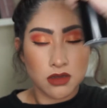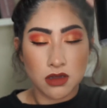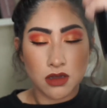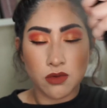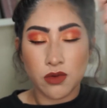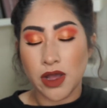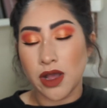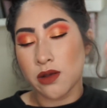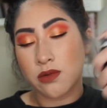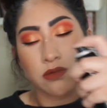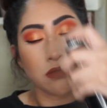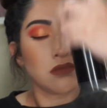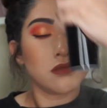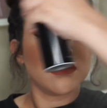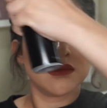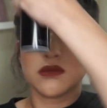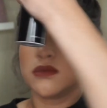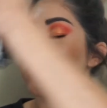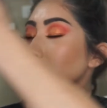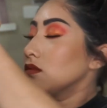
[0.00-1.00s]
Oh, wow.
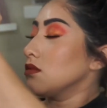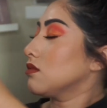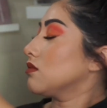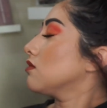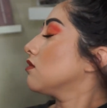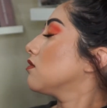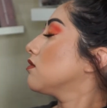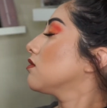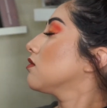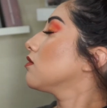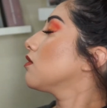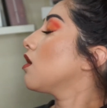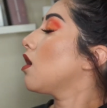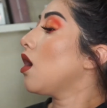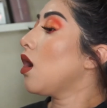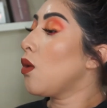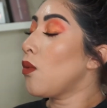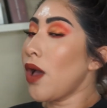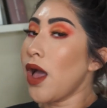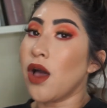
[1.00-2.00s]

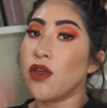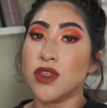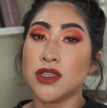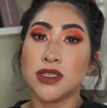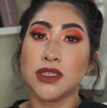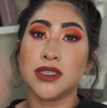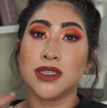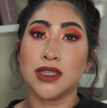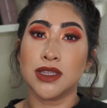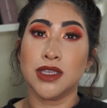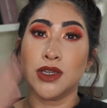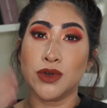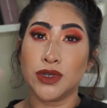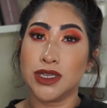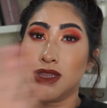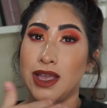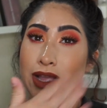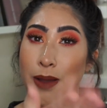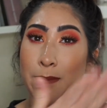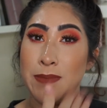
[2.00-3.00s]
Oh, wow. This is
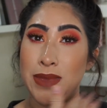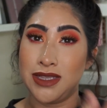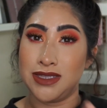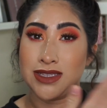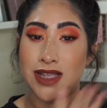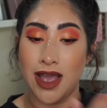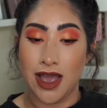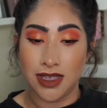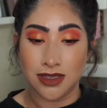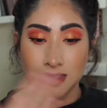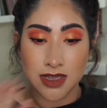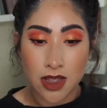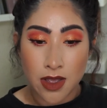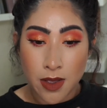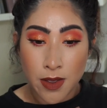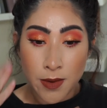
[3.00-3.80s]
literally like a mist, guys.